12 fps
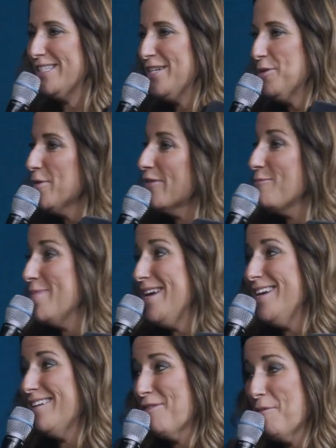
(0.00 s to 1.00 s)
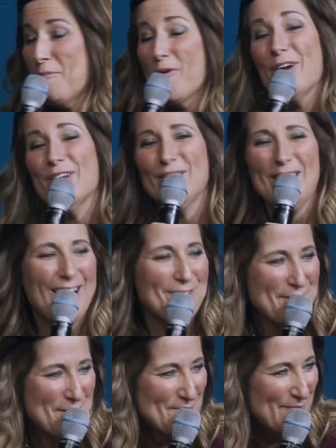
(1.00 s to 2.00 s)
deal with me, and the more you'll have
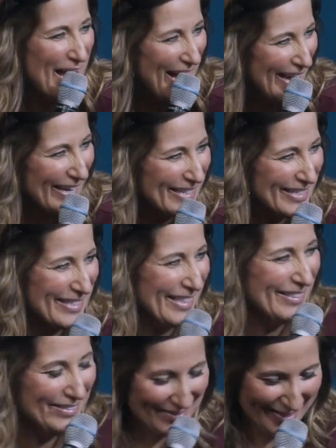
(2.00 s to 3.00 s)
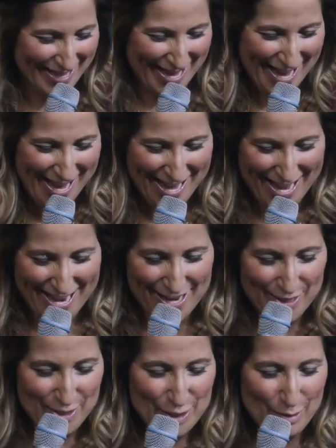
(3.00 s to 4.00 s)
him back. So
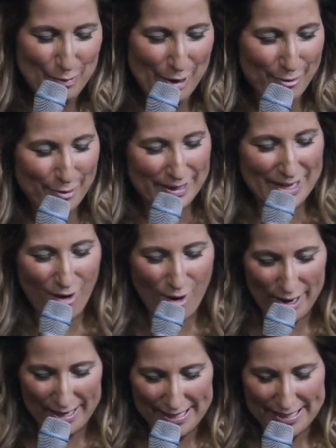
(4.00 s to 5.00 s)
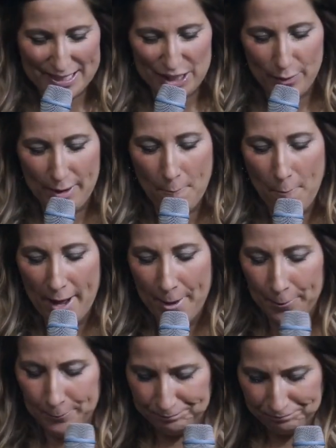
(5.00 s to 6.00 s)
you should pray really hard. He's doing
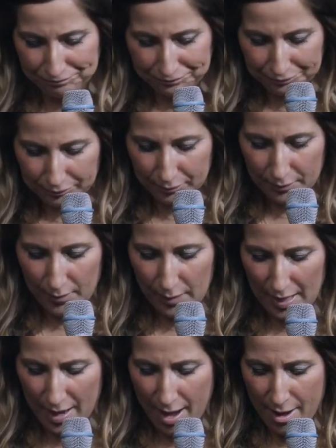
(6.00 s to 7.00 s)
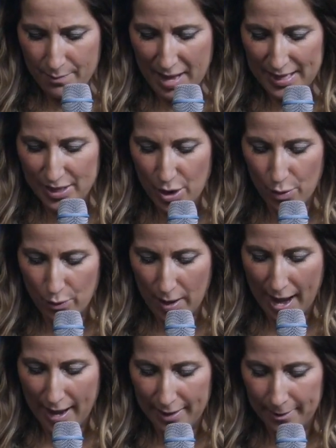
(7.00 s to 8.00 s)
well. I know
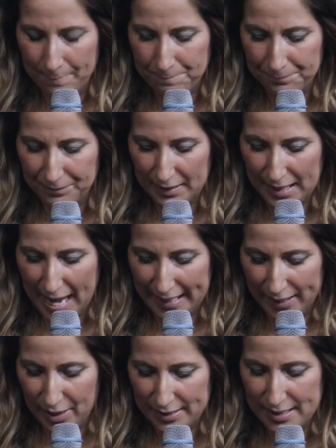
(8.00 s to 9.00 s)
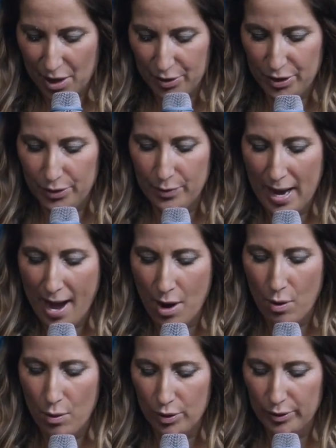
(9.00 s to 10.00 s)
I cannot tell you
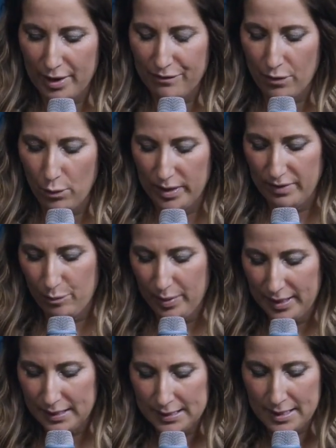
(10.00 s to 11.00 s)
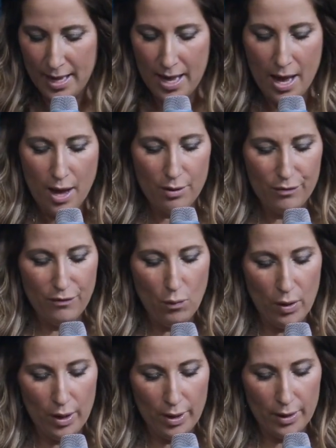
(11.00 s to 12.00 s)
how grateful we have been
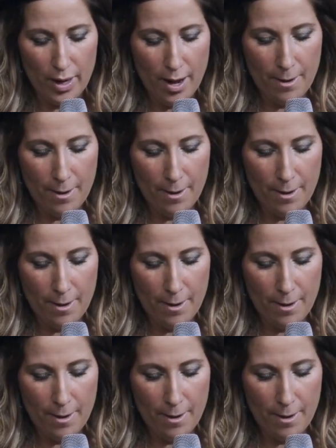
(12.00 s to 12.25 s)
for